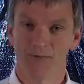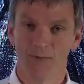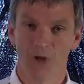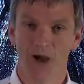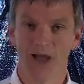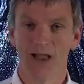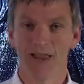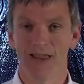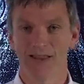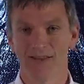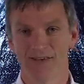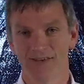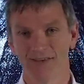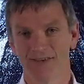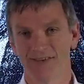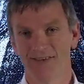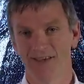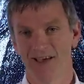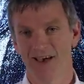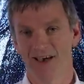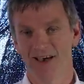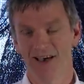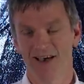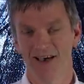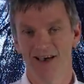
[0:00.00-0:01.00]
Well, it's
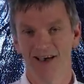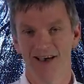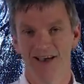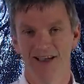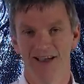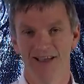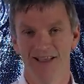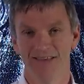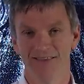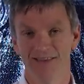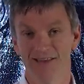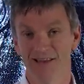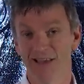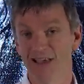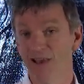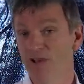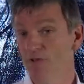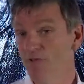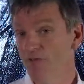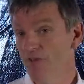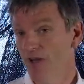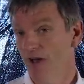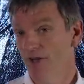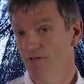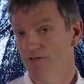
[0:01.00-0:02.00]
a
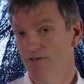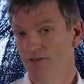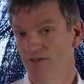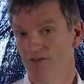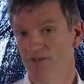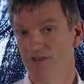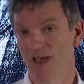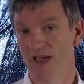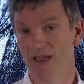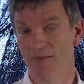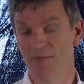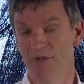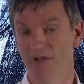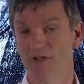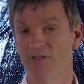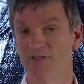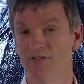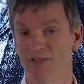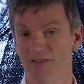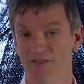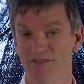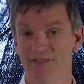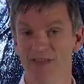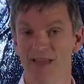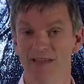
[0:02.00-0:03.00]
little tough to say
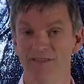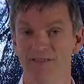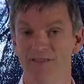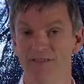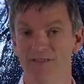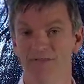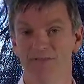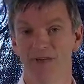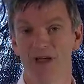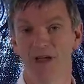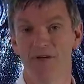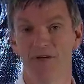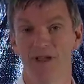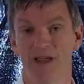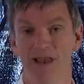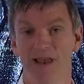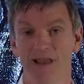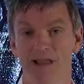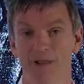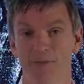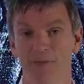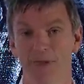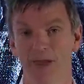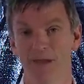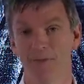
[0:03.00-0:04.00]
because it tends to vary a
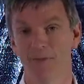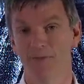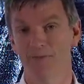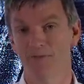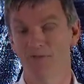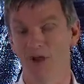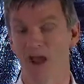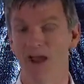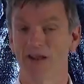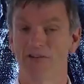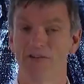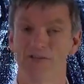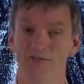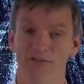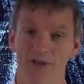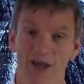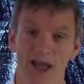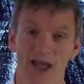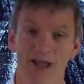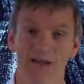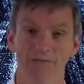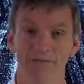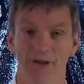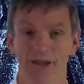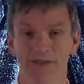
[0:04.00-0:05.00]
little bit track to
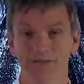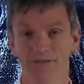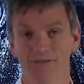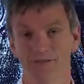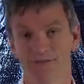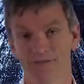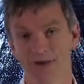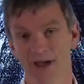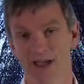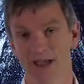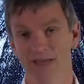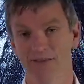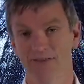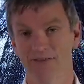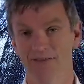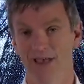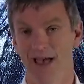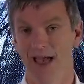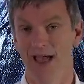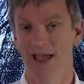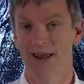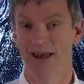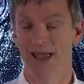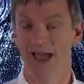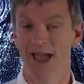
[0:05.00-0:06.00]
track, race to race,
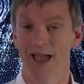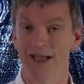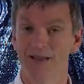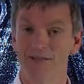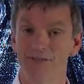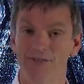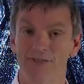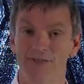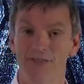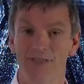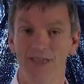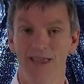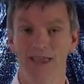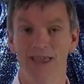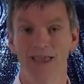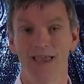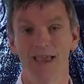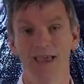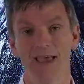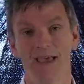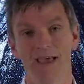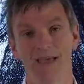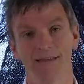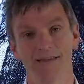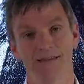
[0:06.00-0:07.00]
and as the
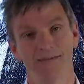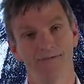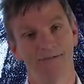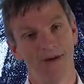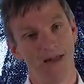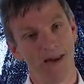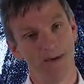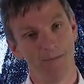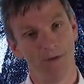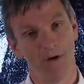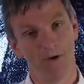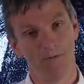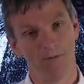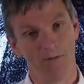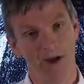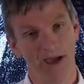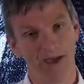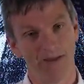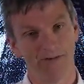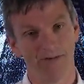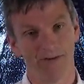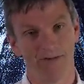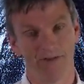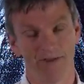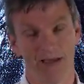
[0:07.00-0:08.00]
development
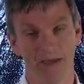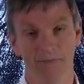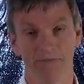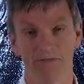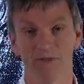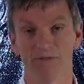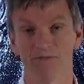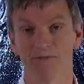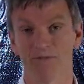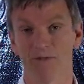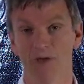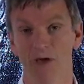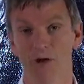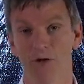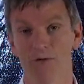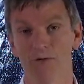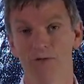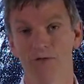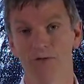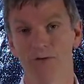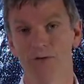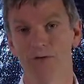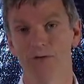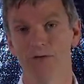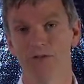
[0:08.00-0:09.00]
race has ebbed and flowed
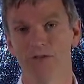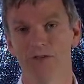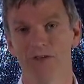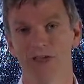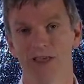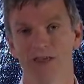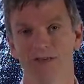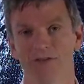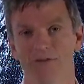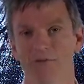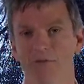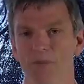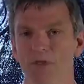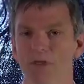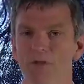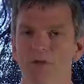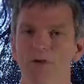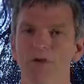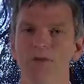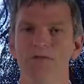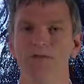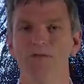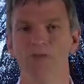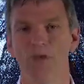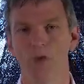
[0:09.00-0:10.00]
through the season, but there
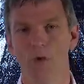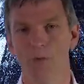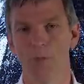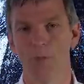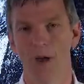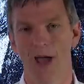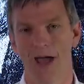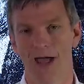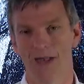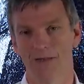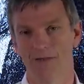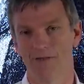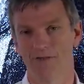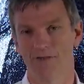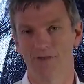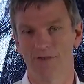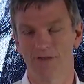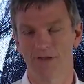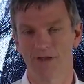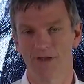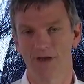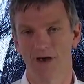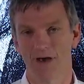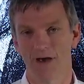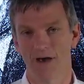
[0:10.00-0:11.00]
are a few patterns
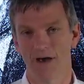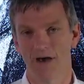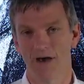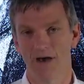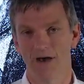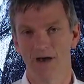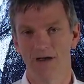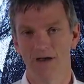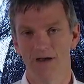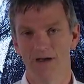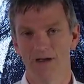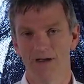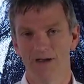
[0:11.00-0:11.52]
that are